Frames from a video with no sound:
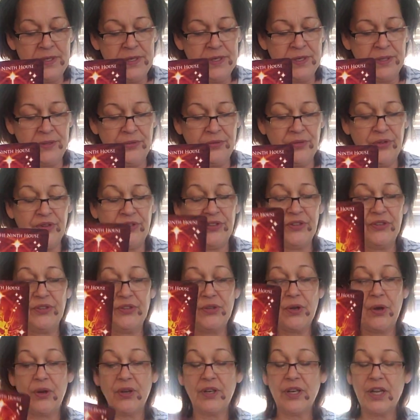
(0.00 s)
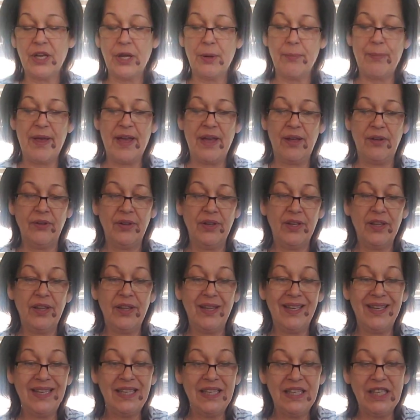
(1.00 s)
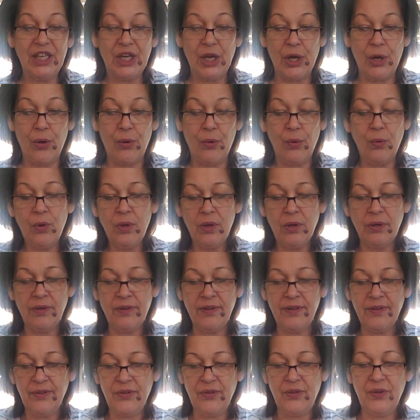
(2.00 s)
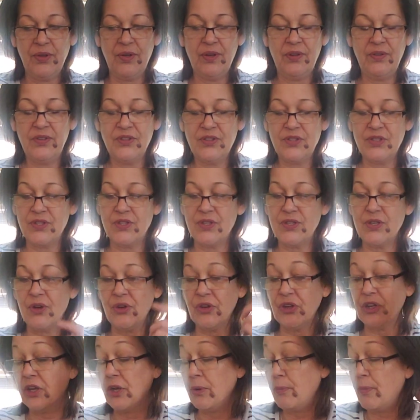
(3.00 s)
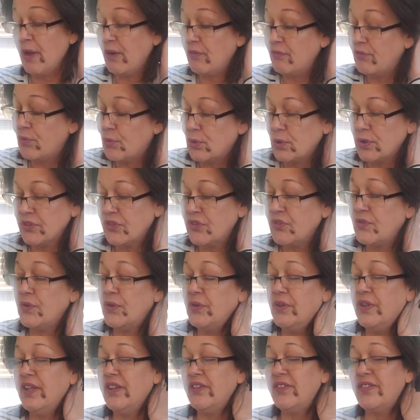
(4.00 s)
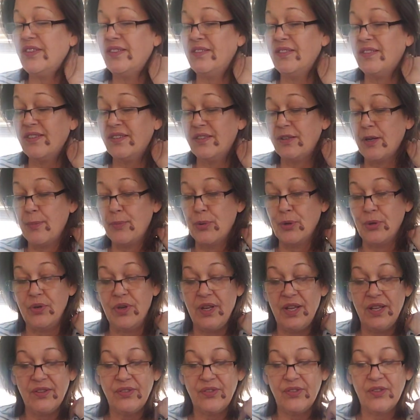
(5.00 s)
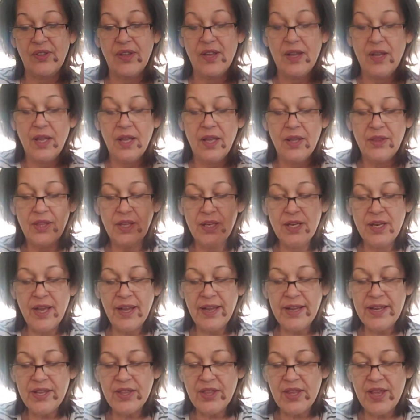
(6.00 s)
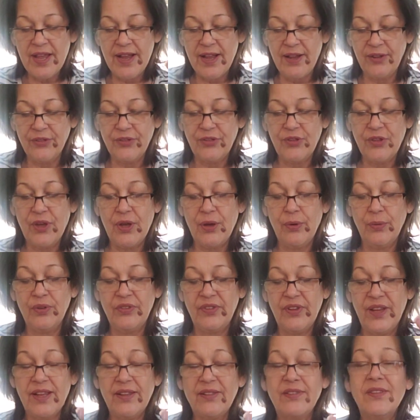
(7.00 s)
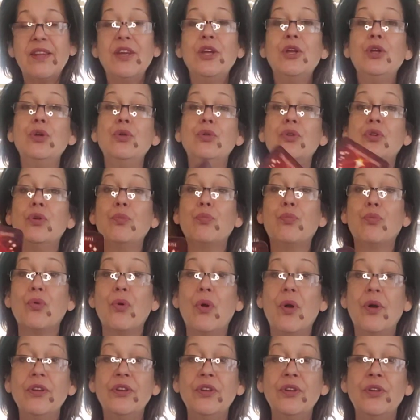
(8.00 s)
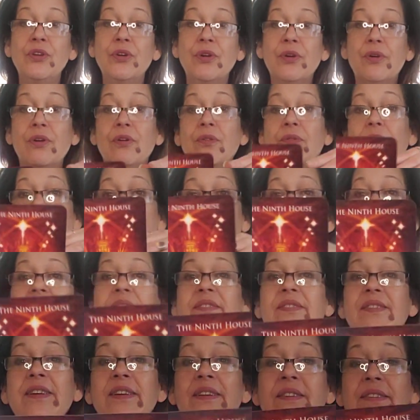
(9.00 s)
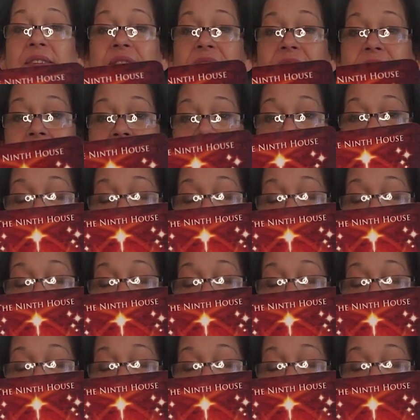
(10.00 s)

this is talking about ego. This is talking about forcefulness and stubbornness. The ninth house, though, is asking you to broaden your horizons